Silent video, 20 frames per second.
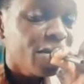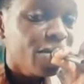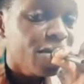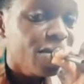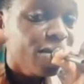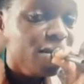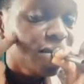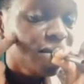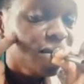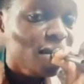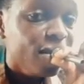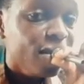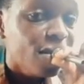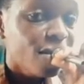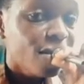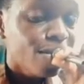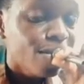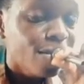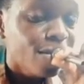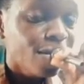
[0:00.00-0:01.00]
effect
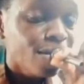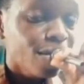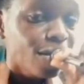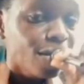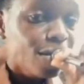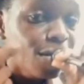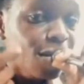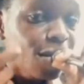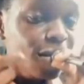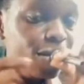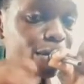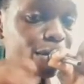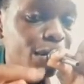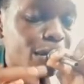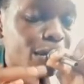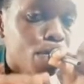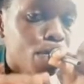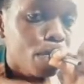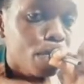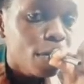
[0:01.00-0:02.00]
here because once
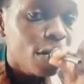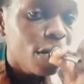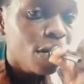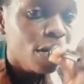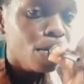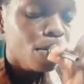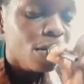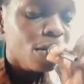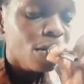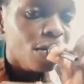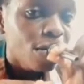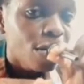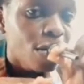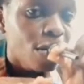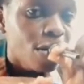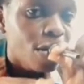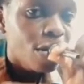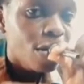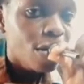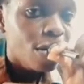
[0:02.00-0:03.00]
I'm playing, it's very
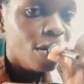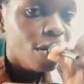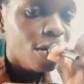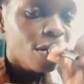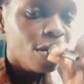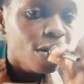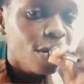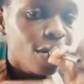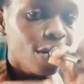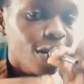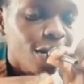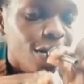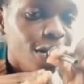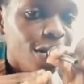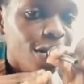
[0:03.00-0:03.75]
low, so it's not